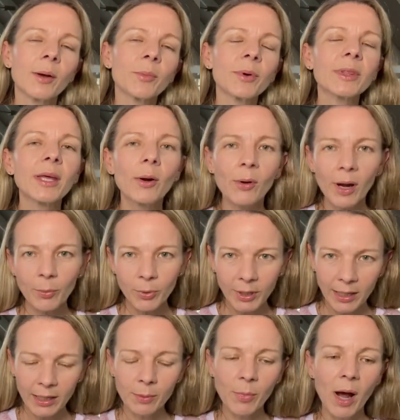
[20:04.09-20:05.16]
But they were able to
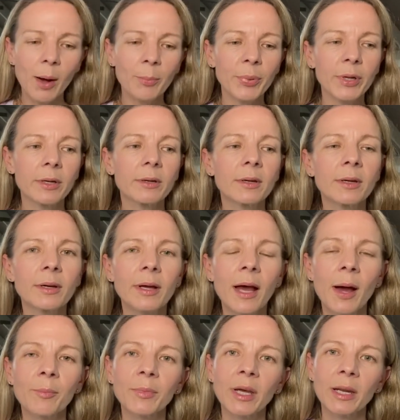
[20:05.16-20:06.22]
get him up and
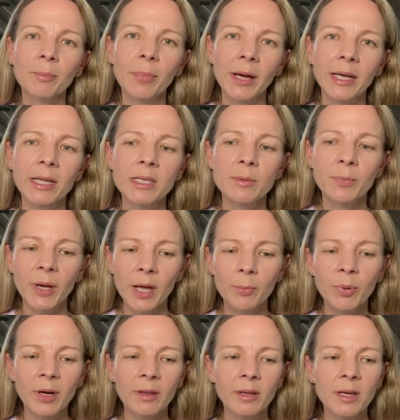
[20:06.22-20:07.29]
get him back into bed.
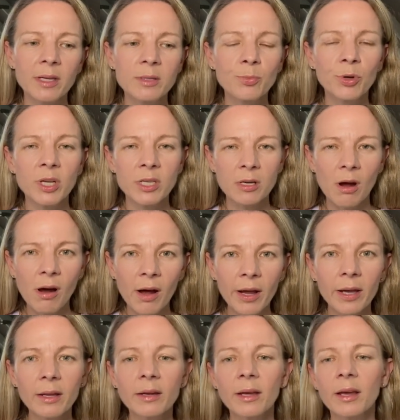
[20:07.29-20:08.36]
But he's pretty
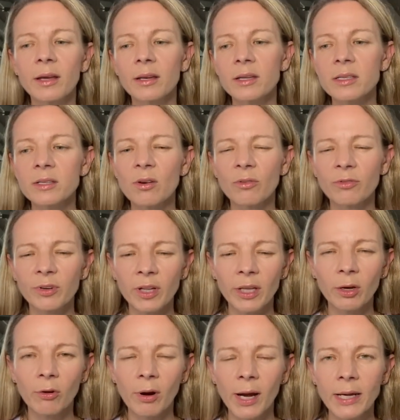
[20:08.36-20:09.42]
tired and he's not feeling
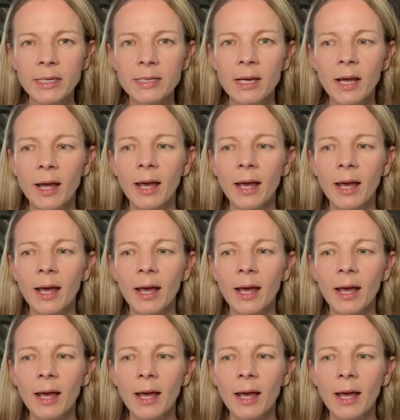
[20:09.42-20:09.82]
great.